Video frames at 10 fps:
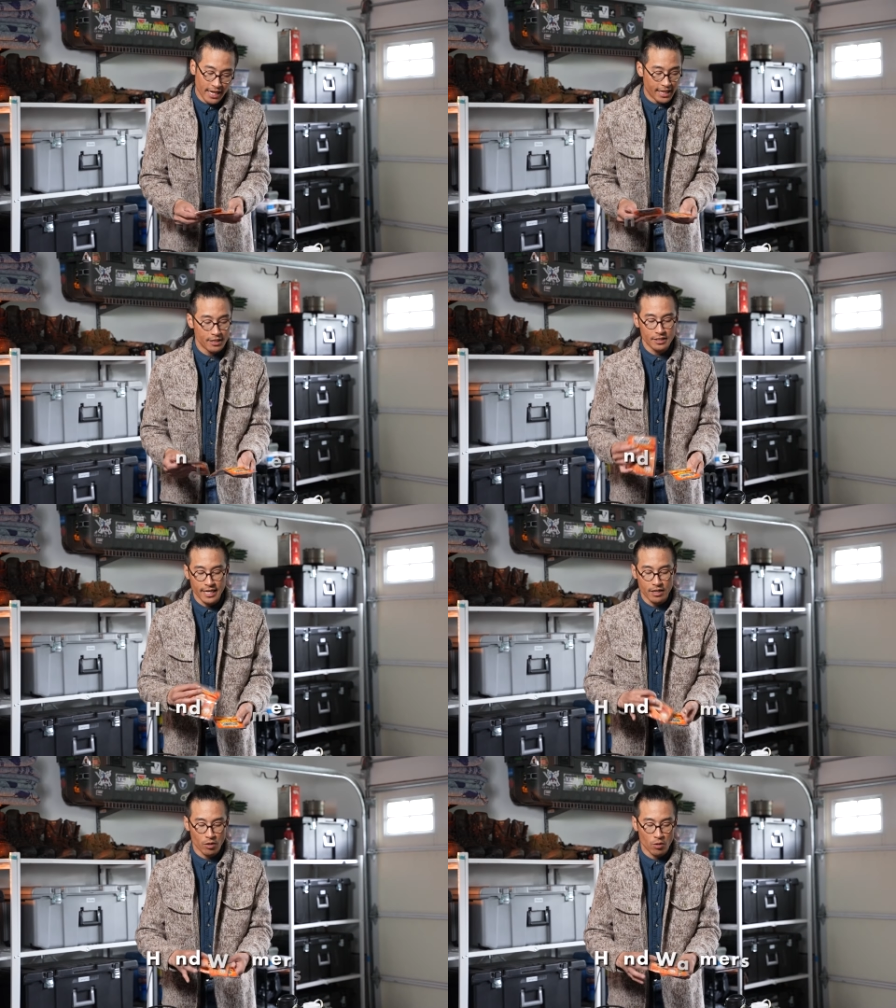It does
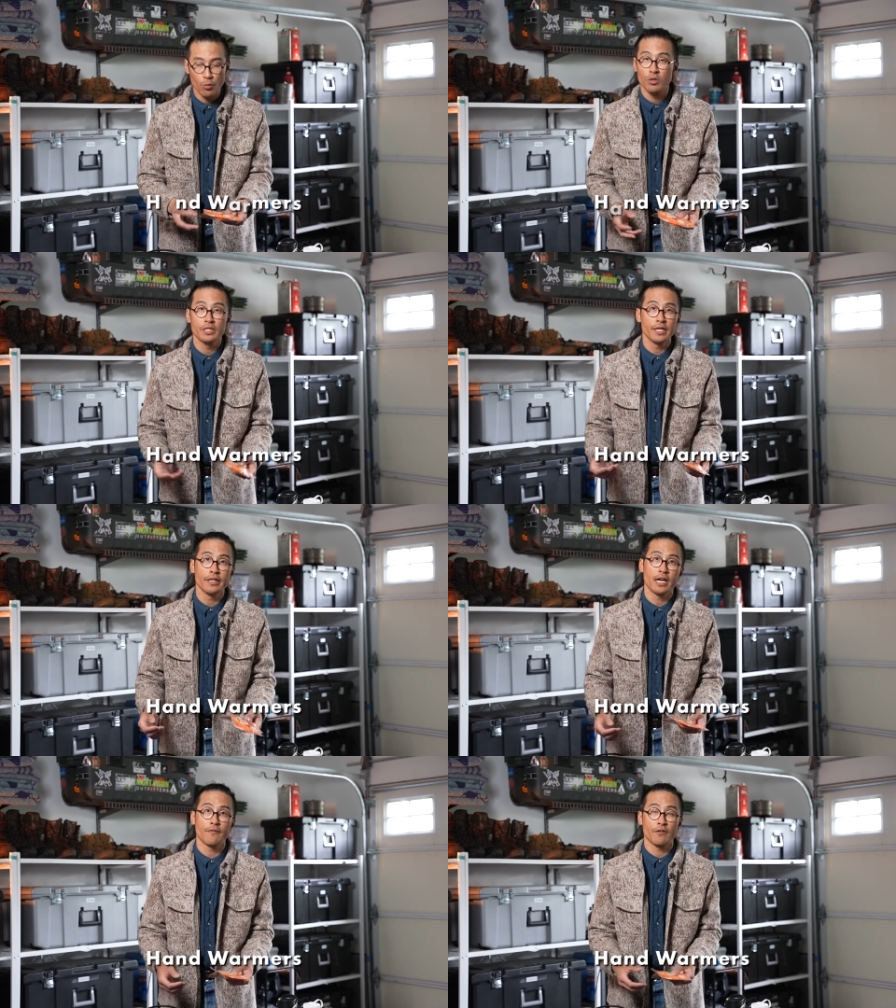get cold. We're sitting
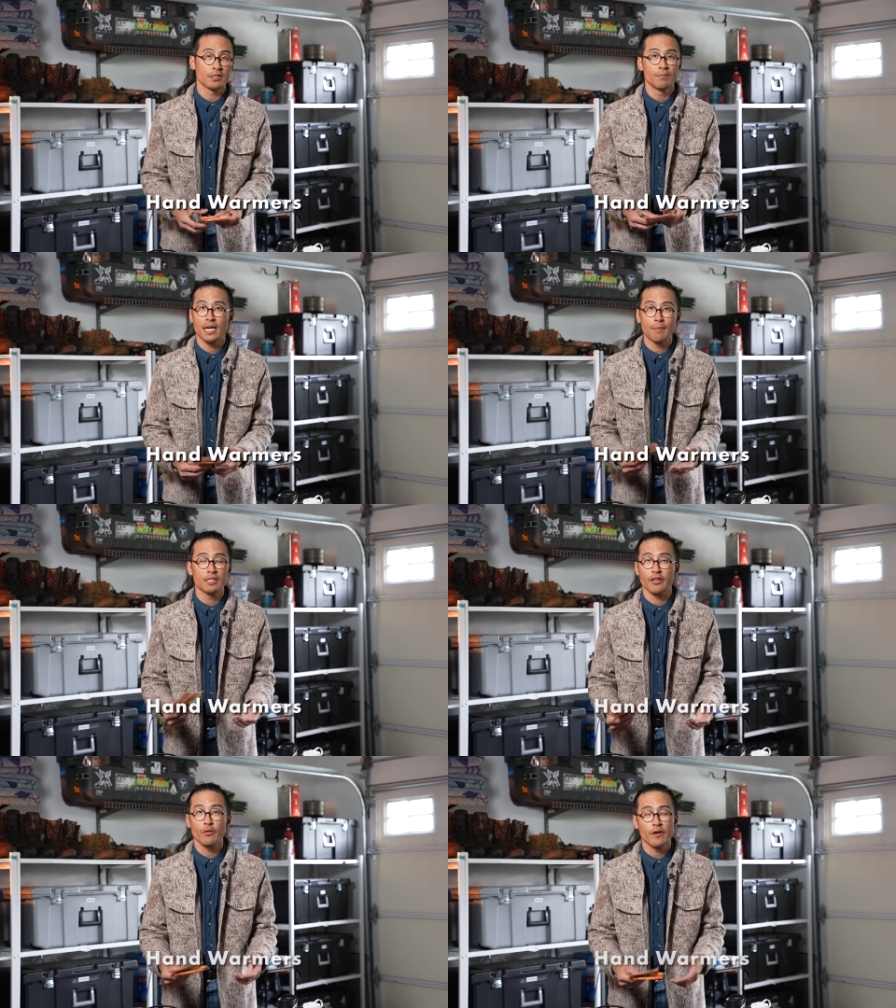there for sometimes
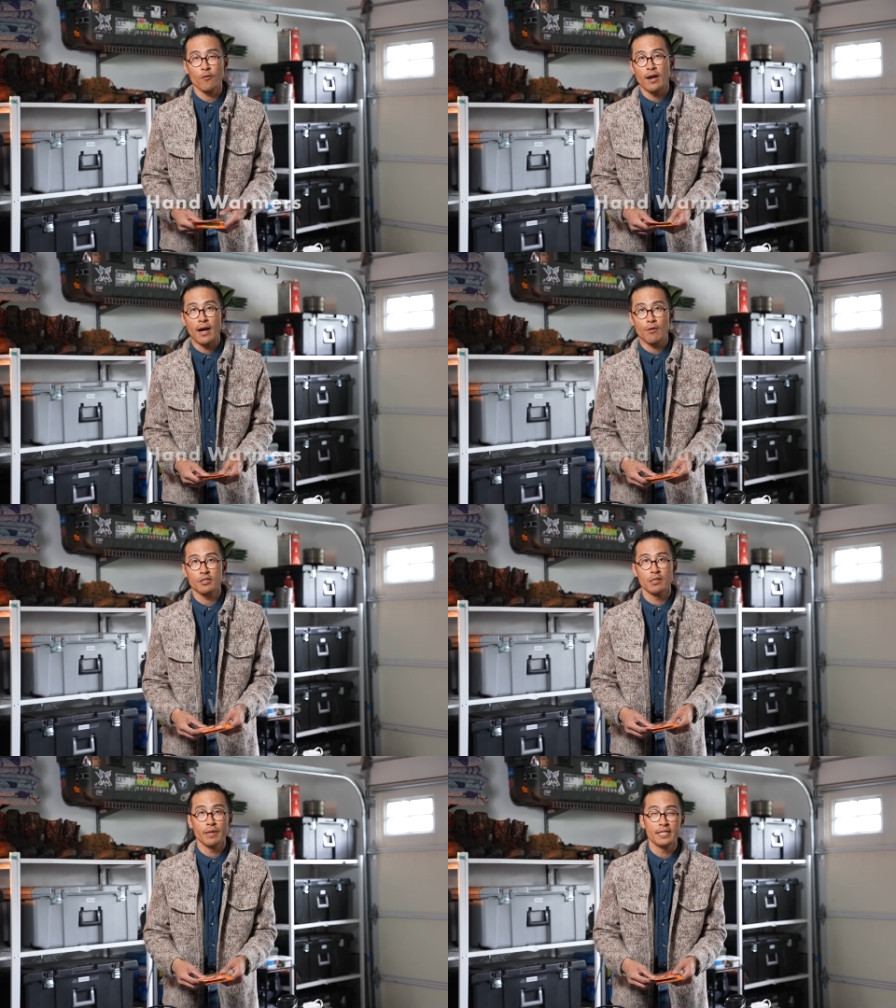like 3 or 4
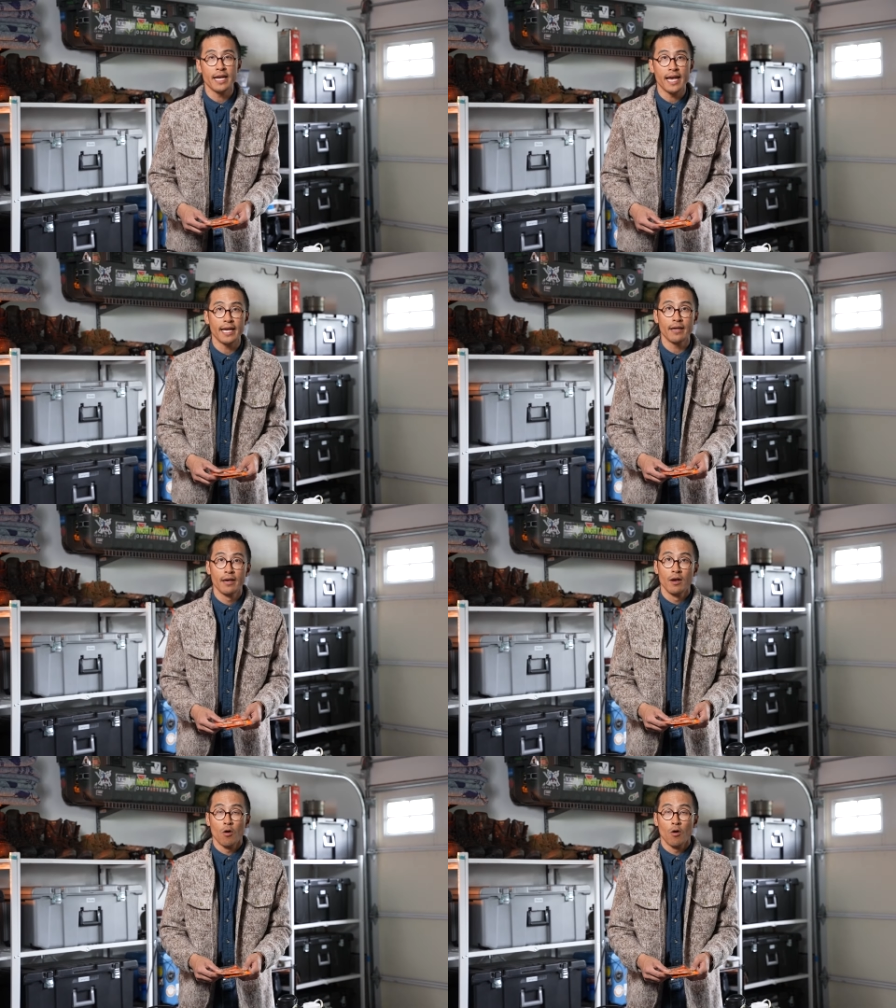hours in the midday,